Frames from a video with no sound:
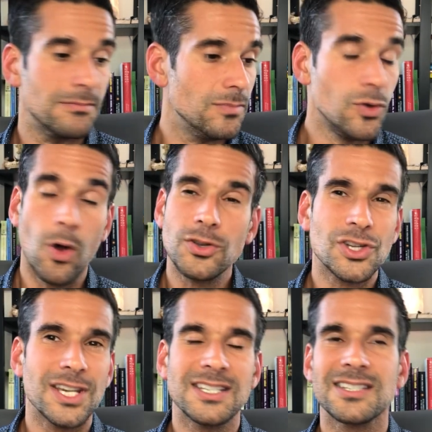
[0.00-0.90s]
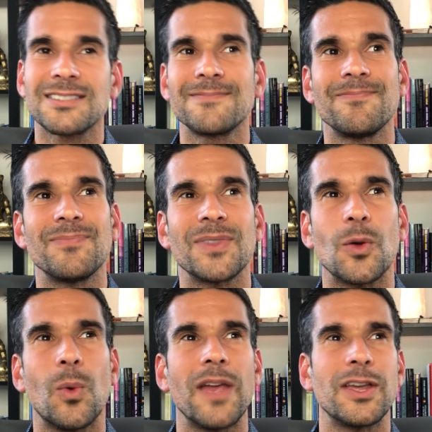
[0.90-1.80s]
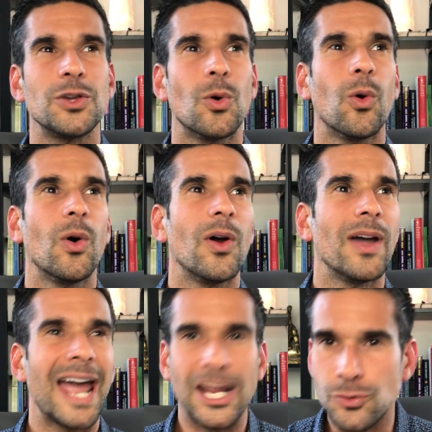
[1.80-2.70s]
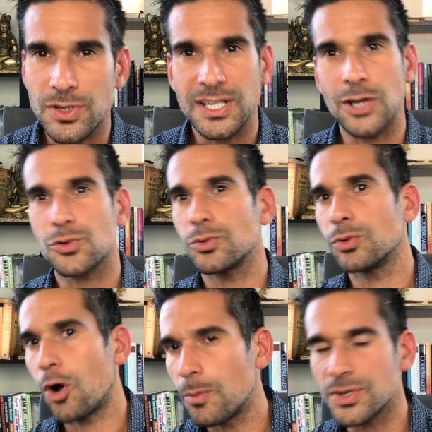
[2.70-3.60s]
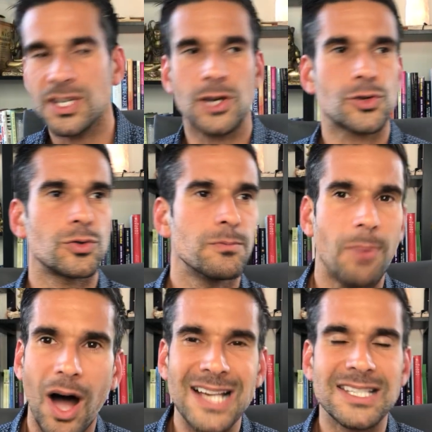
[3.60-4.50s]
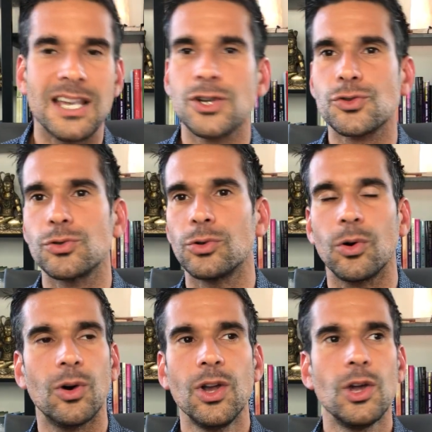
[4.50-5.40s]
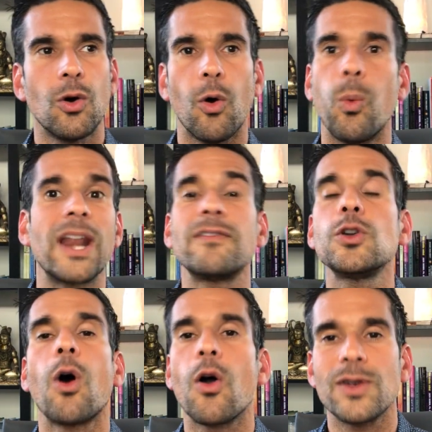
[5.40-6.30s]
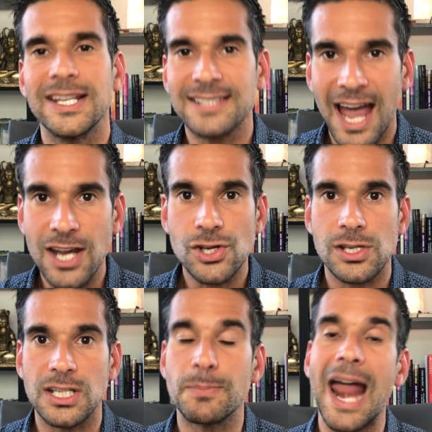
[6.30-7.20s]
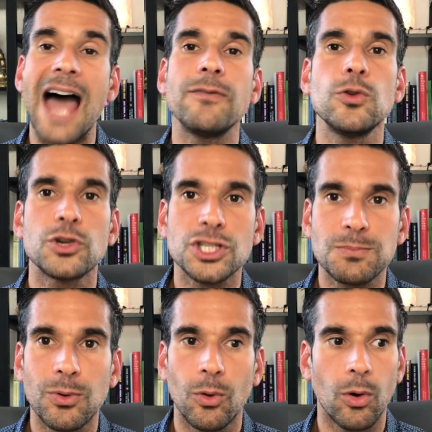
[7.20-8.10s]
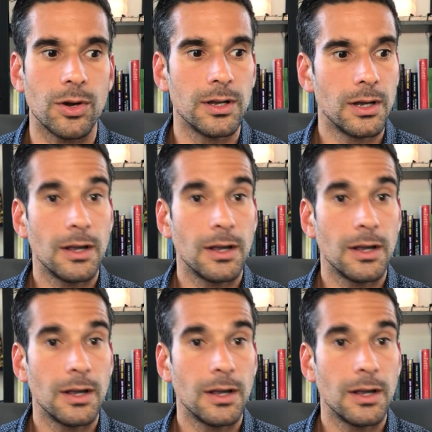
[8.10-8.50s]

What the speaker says: Not just whether you're heterosexual, homosexual, bisexual, or whatever your orientation is, but have you explored